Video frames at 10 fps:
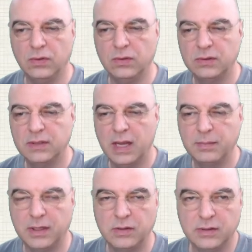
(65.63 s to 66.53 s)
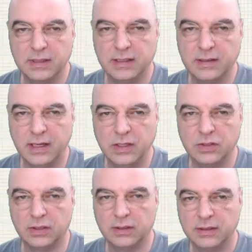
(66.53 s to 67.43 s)
tapping into
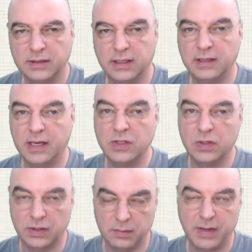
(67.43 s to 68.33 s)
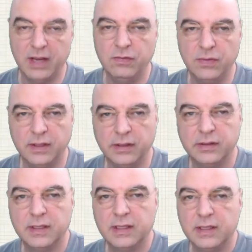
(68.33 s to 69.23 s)
that minefield
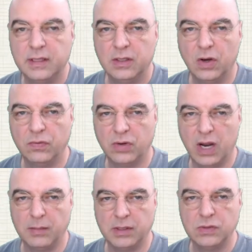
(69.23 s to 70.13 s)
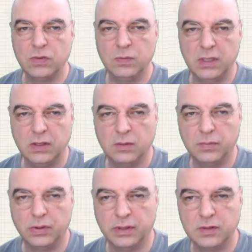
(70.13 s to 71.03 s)
of grabbing too many
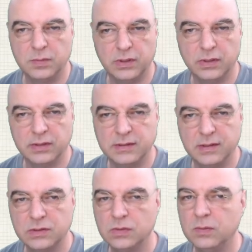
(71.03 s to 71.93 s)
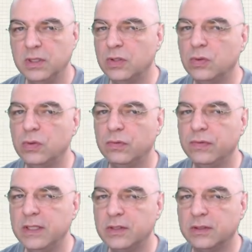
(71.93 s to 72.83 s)
components because there's so many cool
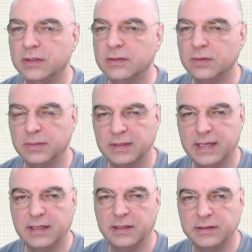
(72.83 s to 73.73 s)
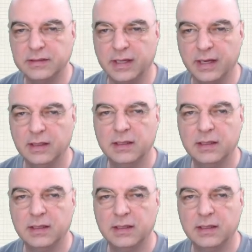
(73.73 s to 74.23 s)
features from a technical side,